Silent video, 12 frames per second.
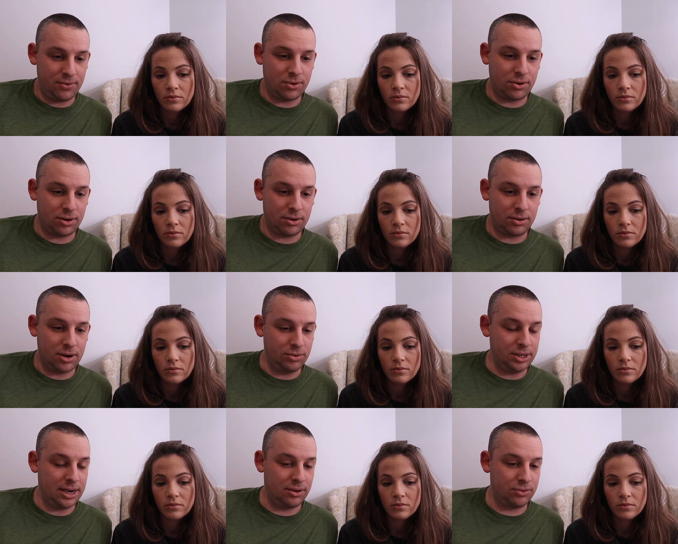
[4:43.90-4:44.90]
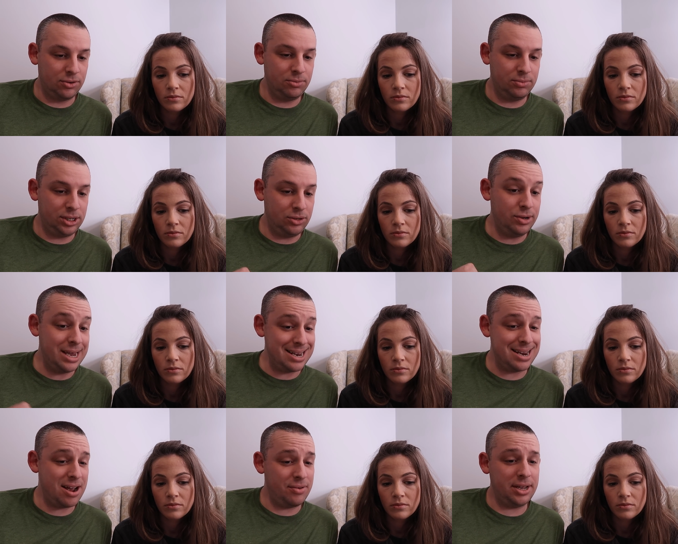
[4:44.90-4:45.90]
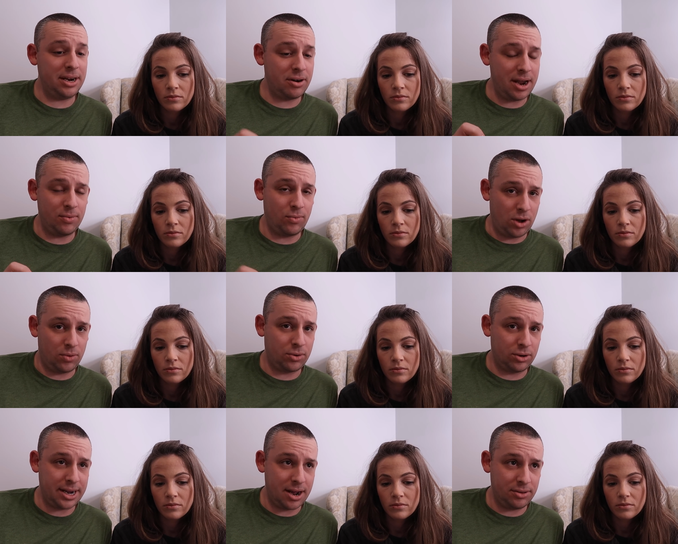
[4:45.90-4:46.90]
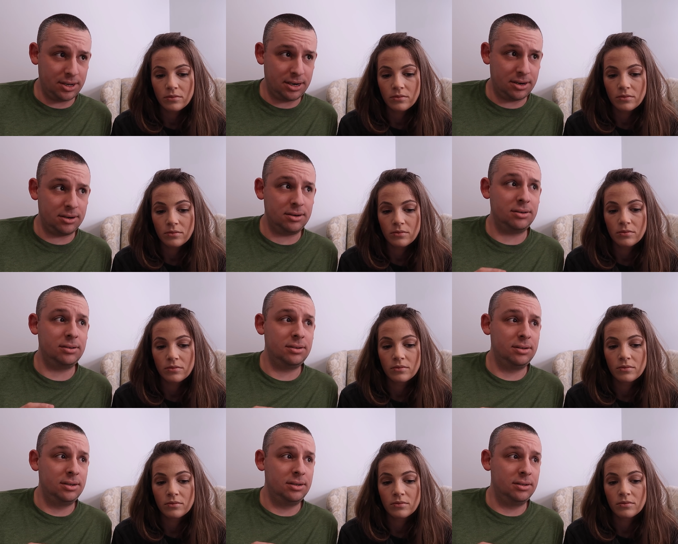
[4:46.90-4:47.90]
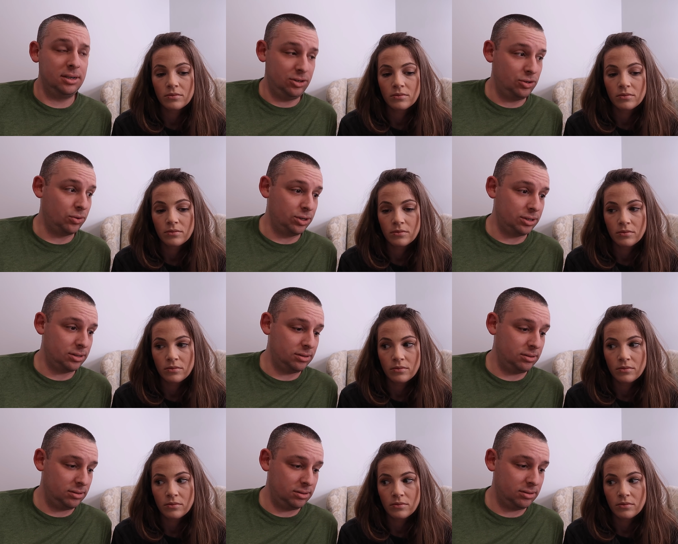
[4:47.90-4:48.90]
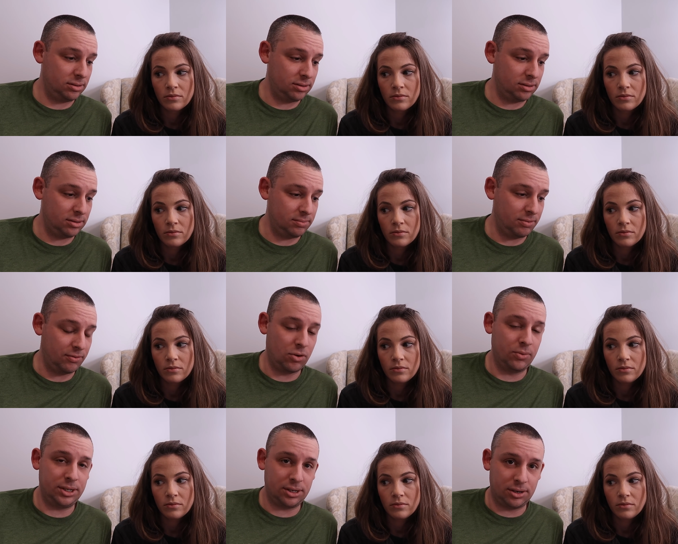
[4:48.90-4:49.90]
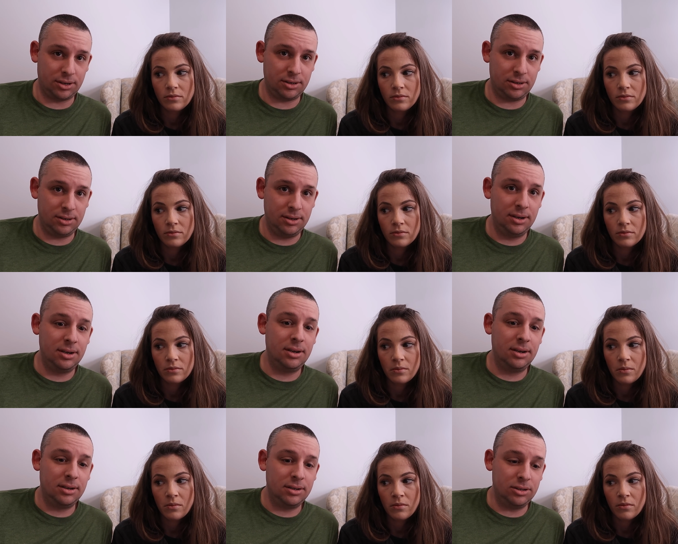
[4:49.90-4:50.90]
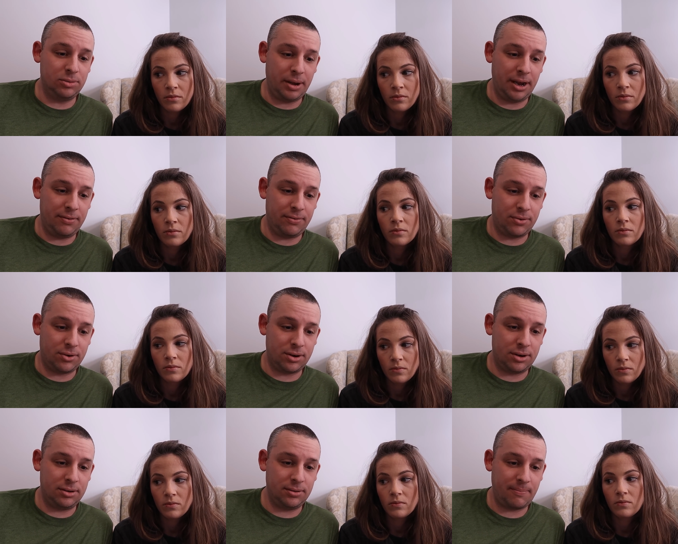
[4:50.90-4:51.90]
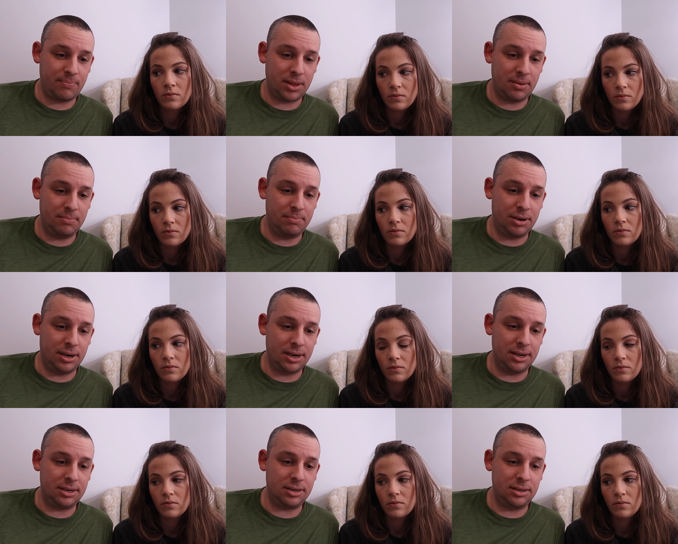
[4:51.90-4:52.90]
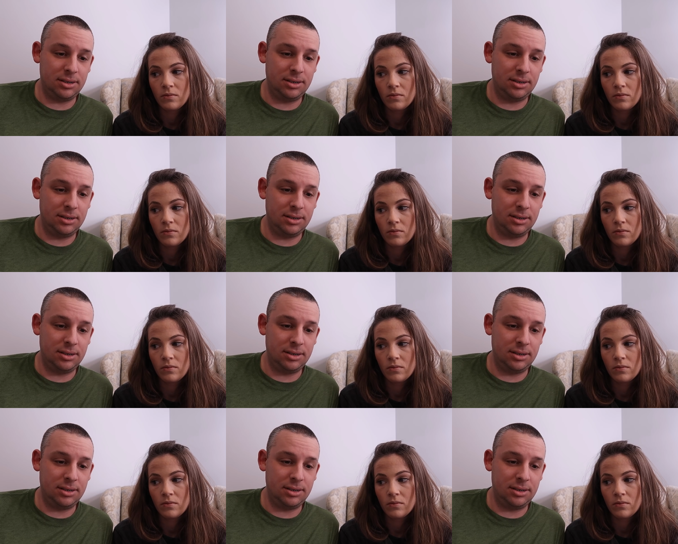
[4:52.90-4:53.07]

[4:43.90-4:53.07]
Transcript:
Speaker 1: for, hotel rooms to get down there, and while we're down there in Georgia before we start is paid for, but